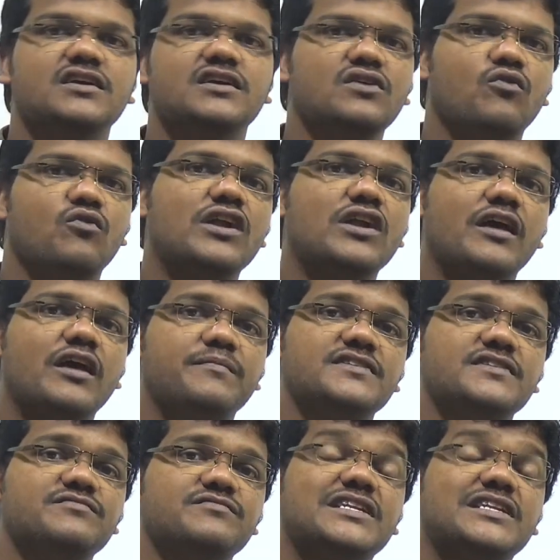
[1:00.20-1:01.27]
What happens
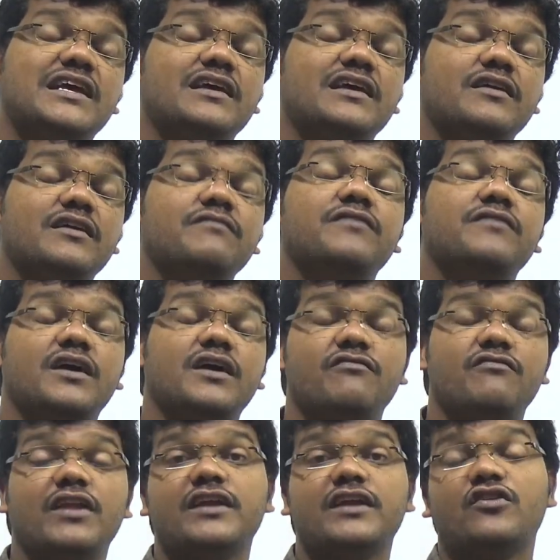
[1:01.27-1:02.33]
if
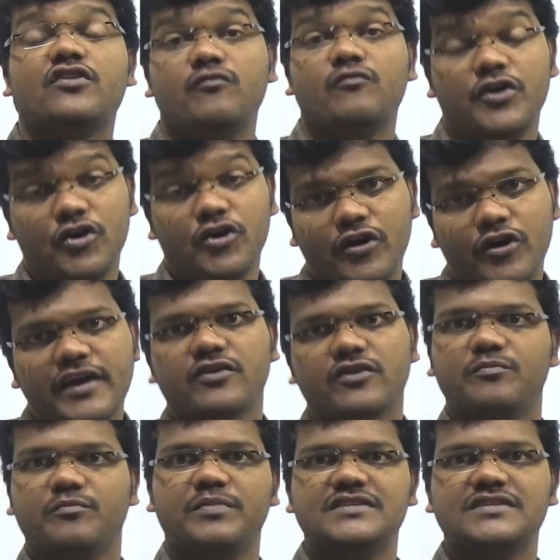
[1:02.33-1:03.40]
electron withdrawing
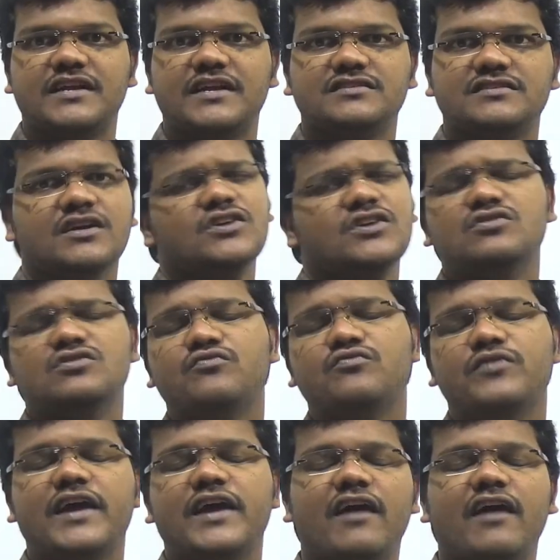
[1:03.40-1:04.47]
group is attached? So we
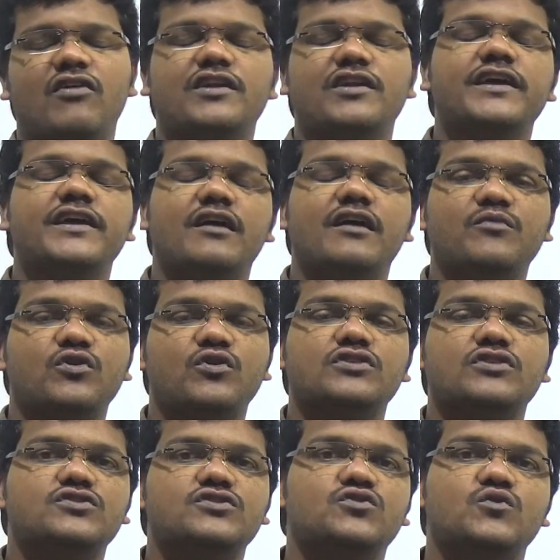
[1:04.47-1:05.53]
have already come
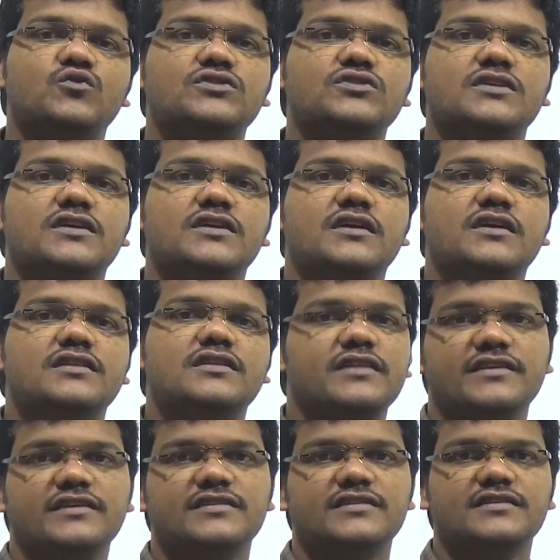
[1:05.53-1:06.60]
across those
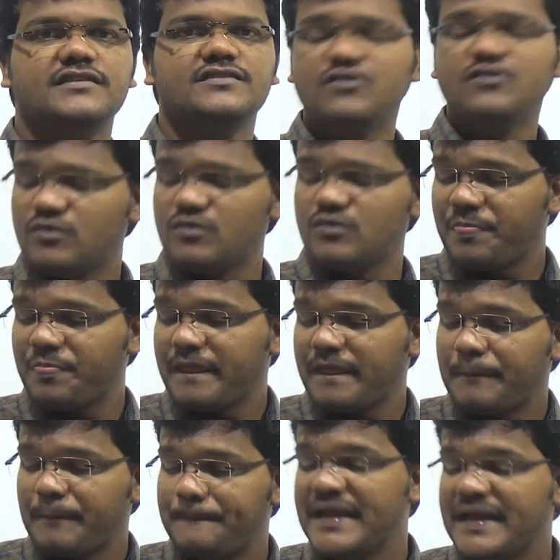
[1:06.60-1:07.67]
things. So
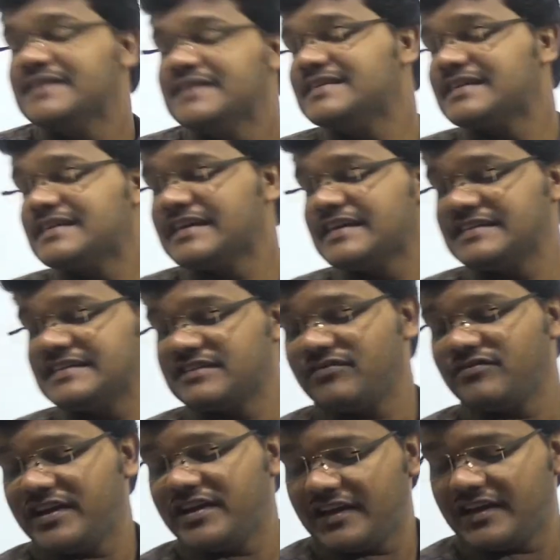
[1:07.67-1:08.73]
basic nature,
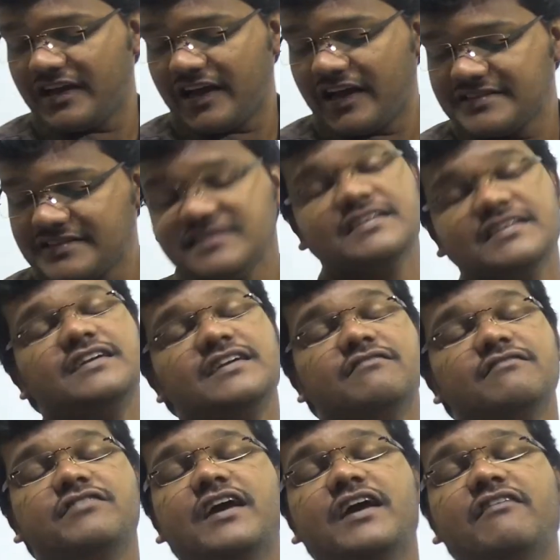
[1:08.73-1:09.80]
as I said,
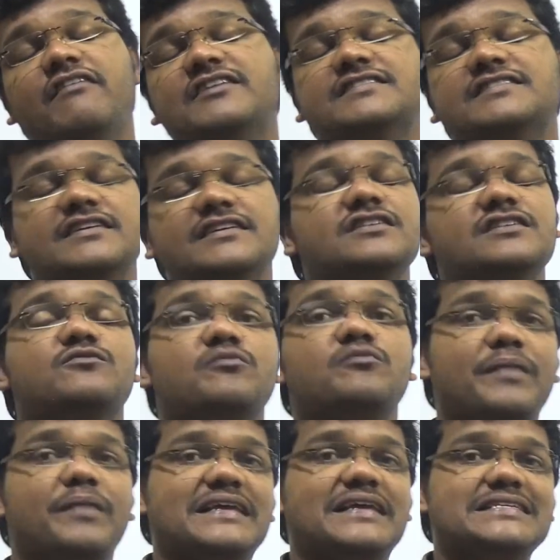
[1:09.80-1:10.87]
we have discussed about
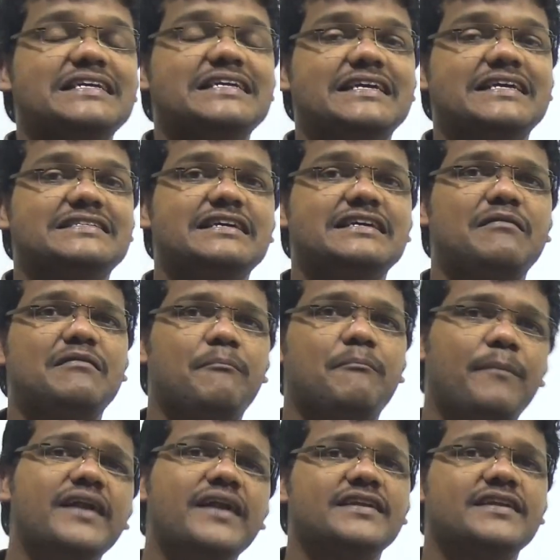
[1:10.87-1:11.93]
basic nature,
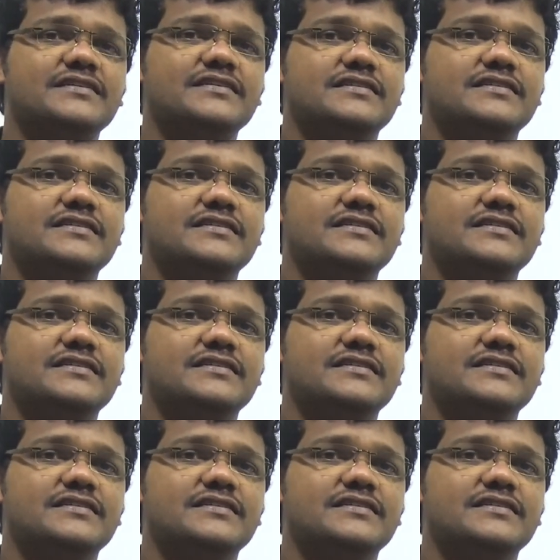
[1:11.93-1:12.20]
but